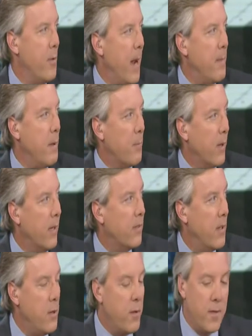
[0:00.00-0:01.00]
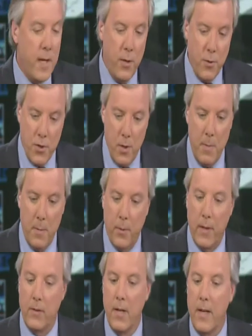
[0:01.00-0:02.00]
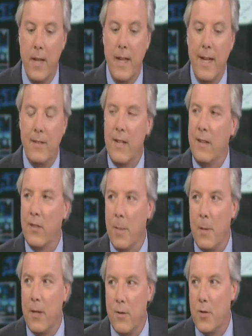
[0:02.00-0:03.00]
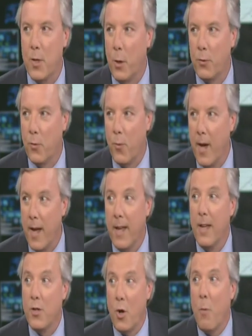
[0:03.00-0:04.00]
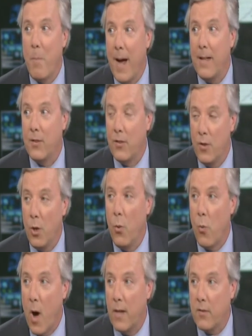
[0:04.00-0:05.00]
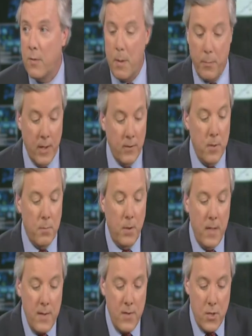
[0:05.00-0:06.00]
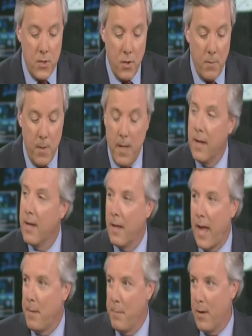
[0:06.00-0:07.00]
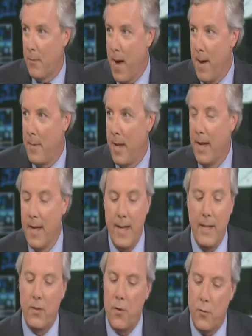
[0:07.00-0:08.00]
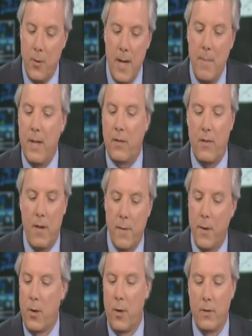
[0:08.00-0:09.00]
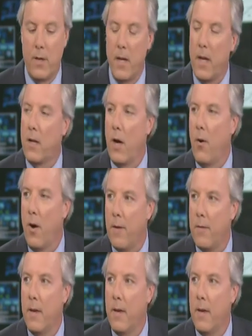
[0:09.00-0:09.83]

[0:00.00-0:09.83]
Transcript: you might be president, president and you think you should be president, it's not something that just goes away. Right. Joe Biden still wants to be president, believes he should be. Like Mitt Romney, it's a dream that's difficult to no, let go both of.